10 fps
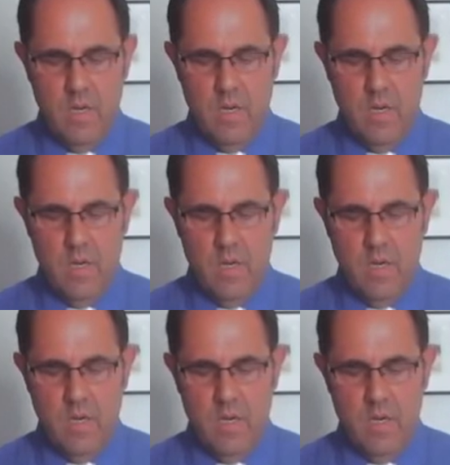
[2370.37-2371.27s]

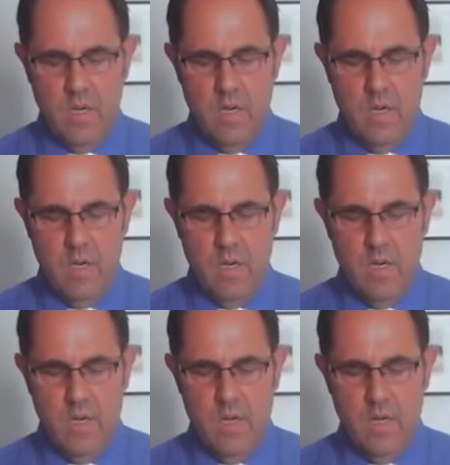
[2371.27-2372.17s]

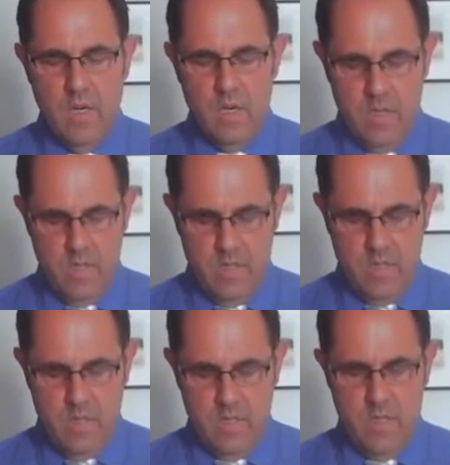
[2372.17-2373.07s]

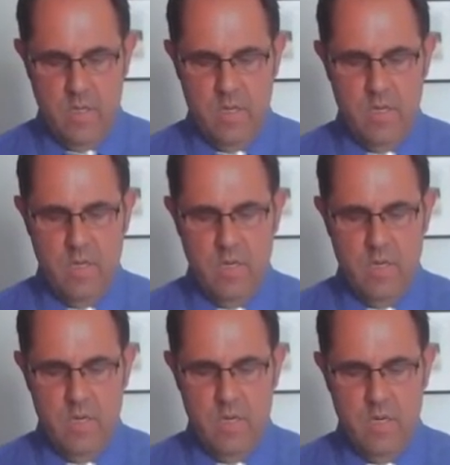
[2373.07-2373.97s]

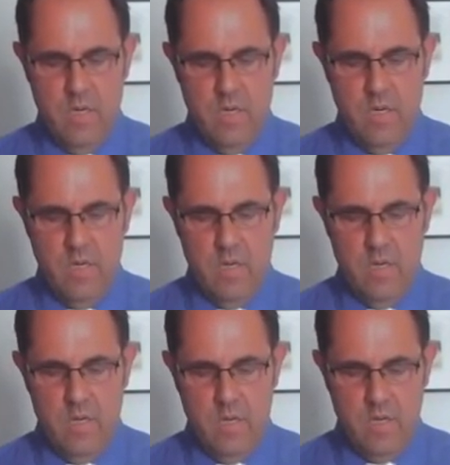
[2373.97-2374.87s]

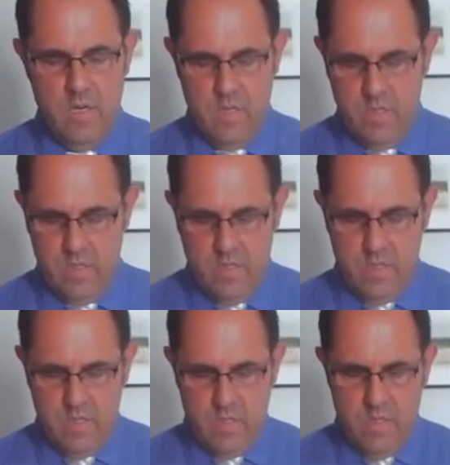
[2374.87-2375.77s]

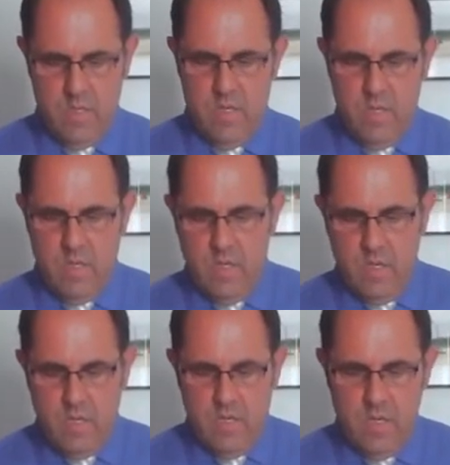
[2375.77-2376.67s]

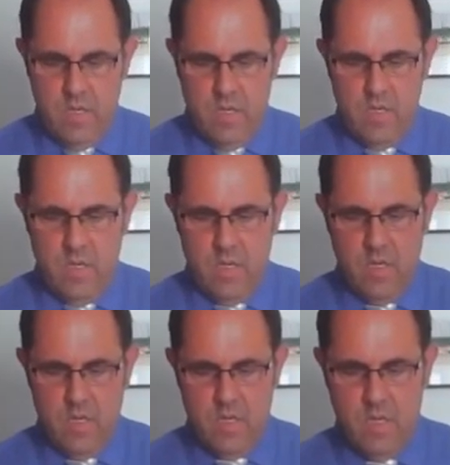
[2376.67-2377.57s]

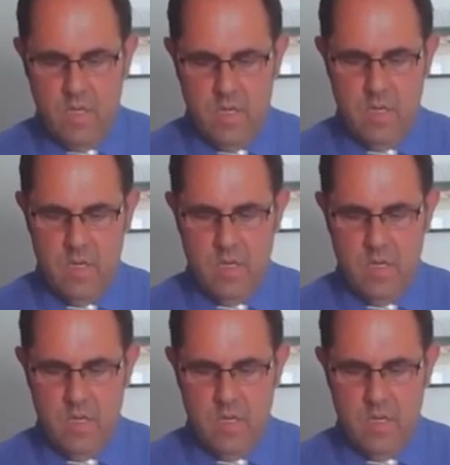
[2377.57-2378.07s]
Nobody speaks.